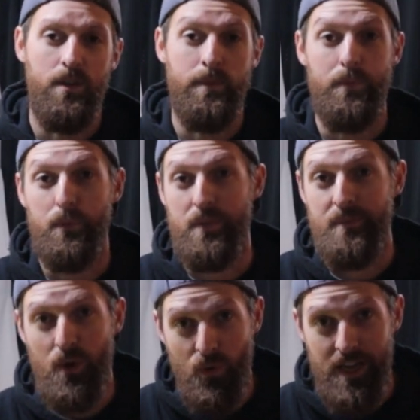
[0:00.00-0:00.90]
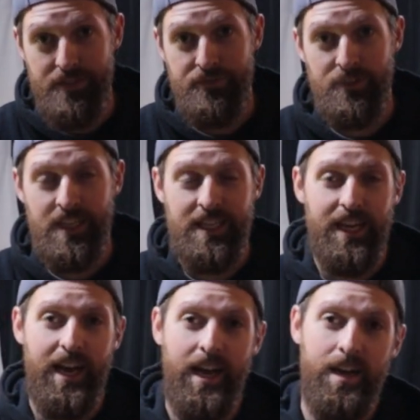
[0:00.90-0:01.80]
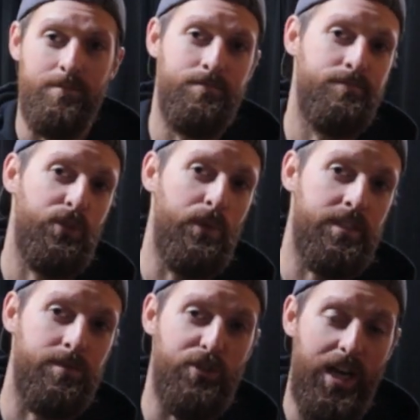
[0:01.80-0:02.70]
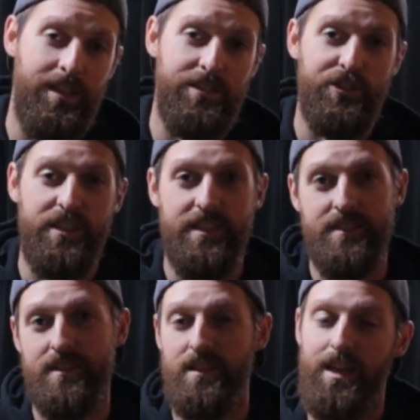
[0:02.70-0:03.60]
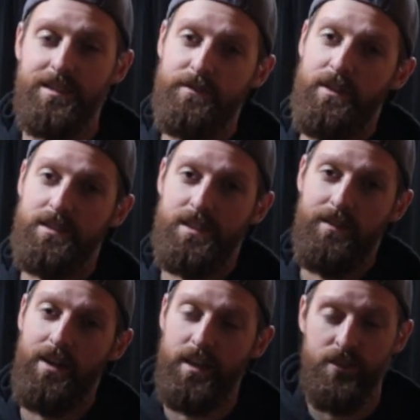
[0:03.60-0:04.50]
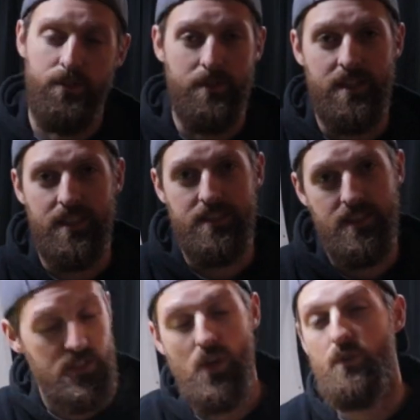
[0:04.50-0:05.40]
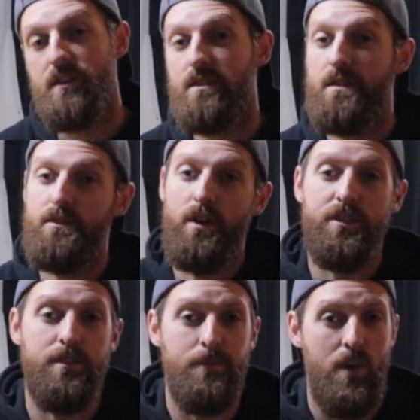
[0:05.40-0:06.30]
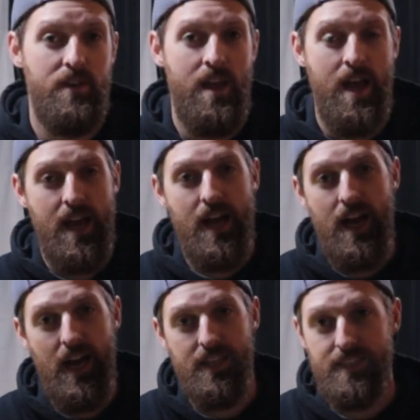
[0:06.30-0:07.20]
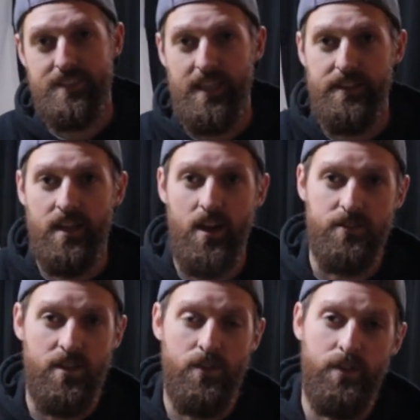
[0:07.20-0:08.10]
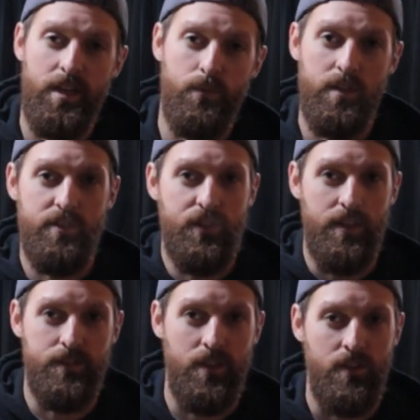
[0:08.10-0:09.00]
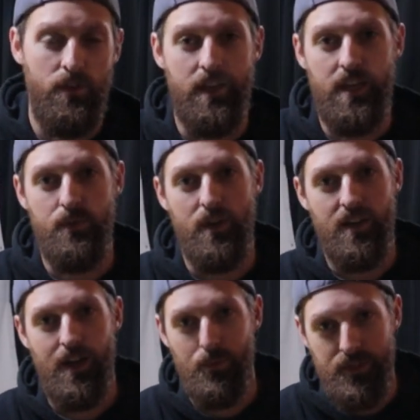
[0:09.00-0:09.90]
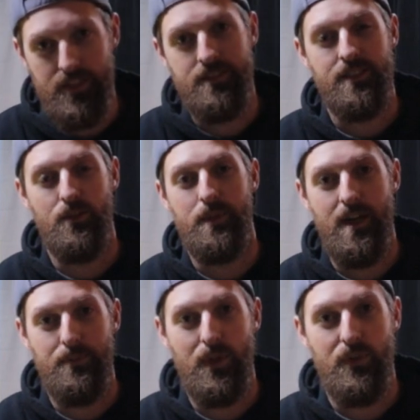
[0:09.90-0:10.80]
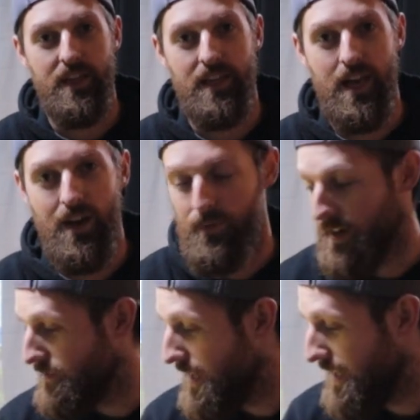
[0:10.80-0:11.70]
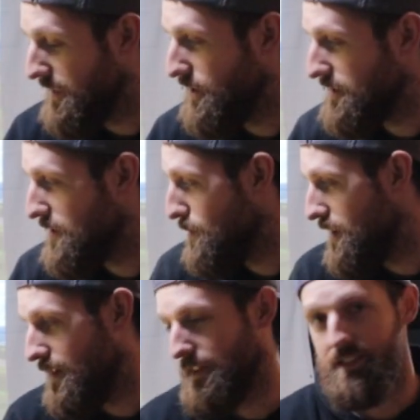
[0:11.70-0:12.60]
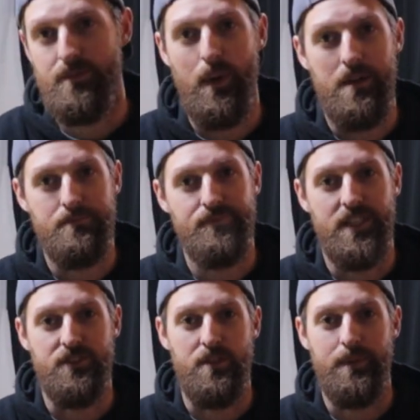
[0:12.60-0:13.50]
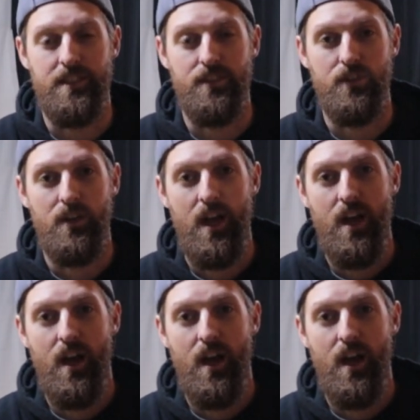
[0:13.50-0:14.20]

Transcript: maybe with my wife, doing some challenges, lots of fun stuff I can do with this. So this is the direction I'm going. Like I said, the car's not going anywhere, the channel's not going anywhere. I will still be uploading whenever I get a chance to work on this, but that's going to be a little